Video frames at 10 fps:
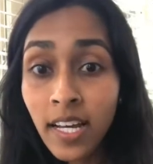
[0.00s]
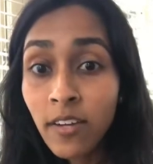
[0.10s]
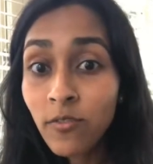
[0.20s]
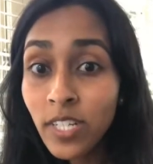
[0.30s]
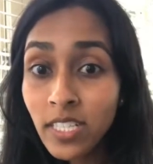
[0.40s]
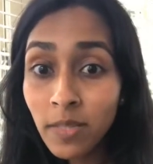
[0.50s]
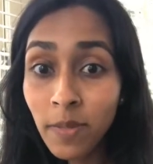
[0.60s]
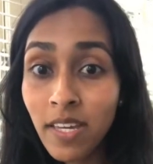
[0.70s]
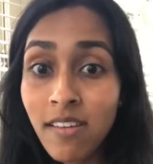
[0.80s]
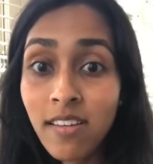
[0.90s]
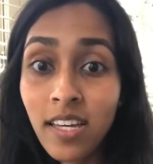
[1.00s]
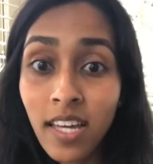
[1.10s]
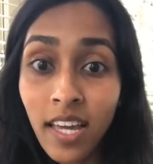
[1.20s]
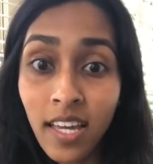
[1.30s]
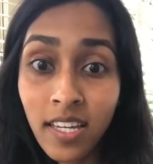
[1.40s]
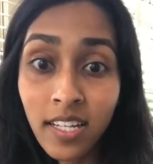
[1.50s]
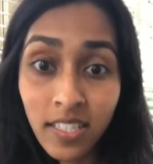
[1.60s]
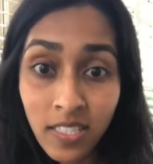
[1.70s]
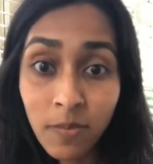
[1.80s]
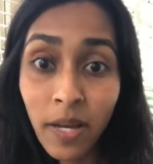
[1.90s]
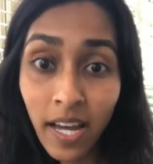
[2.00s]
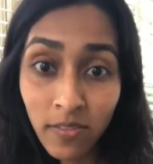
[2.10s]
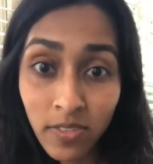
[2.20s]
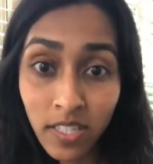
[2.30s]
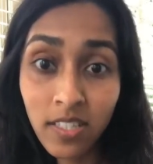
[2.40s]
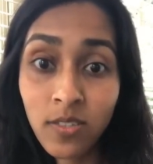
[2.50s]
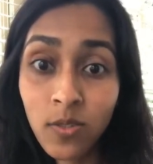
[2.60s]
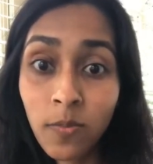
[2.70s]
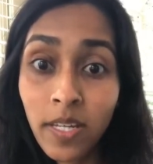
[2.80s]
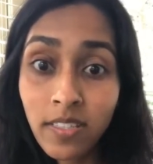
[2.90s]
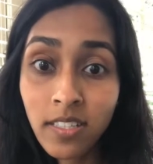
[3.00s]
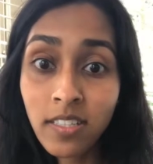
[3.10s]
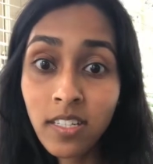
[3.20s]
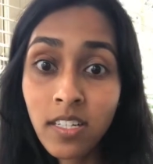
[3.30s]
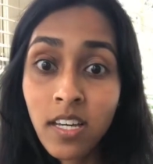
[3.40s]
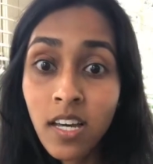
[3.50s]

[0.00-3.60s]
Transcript: Really being a customer advocate, so basically